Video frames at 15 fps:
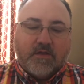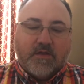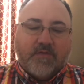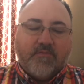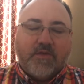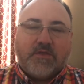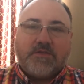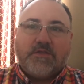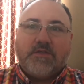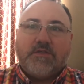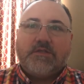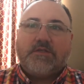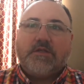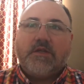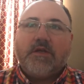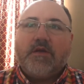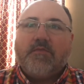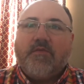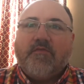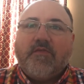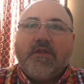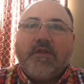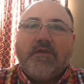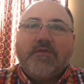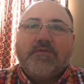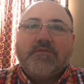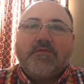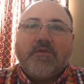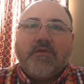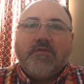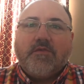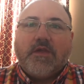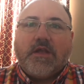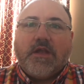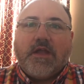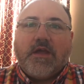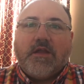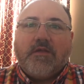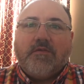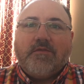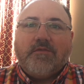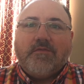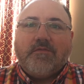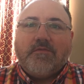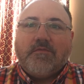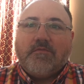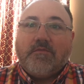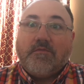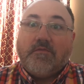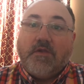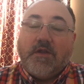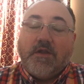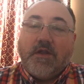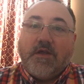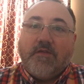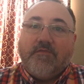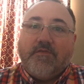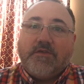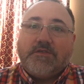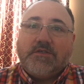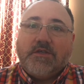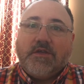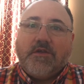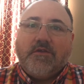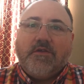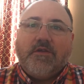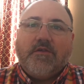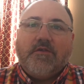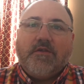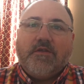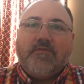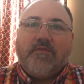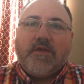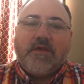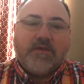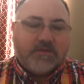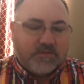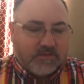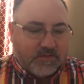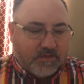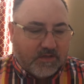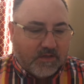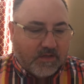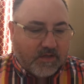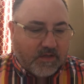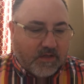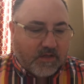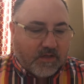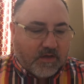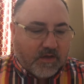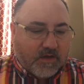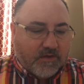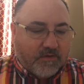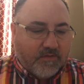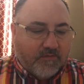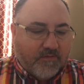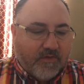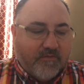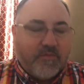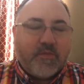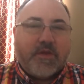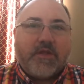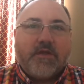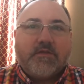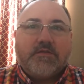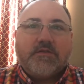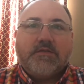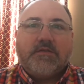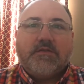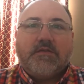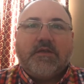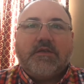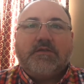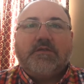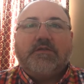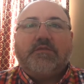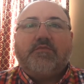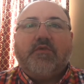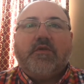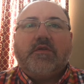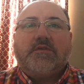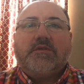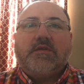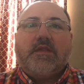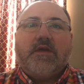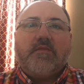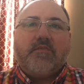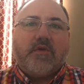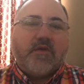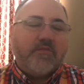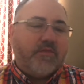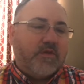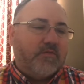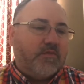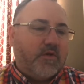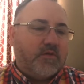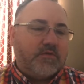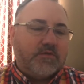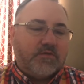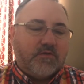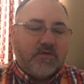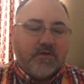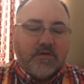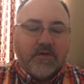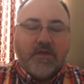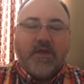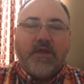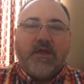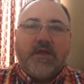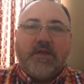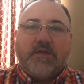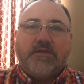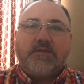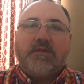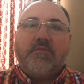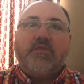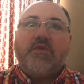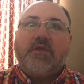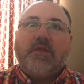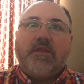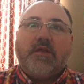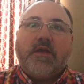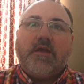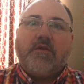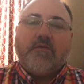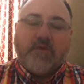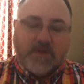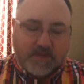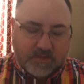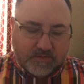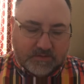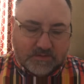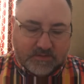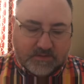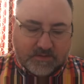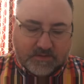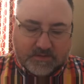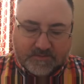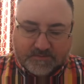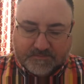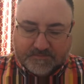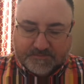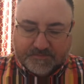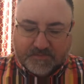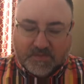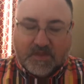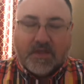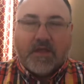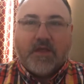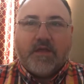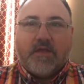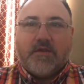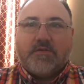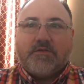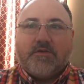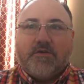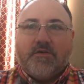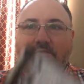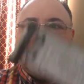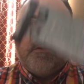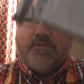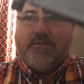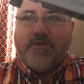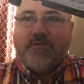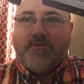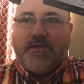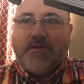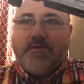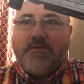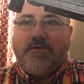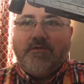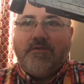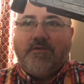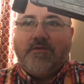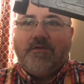I mentioned this in a couple videos. We're running out of fishing gear here in Vegas. I don't know if everybody else is experiencing that, but our big box store is completely out of weights. So what did we do?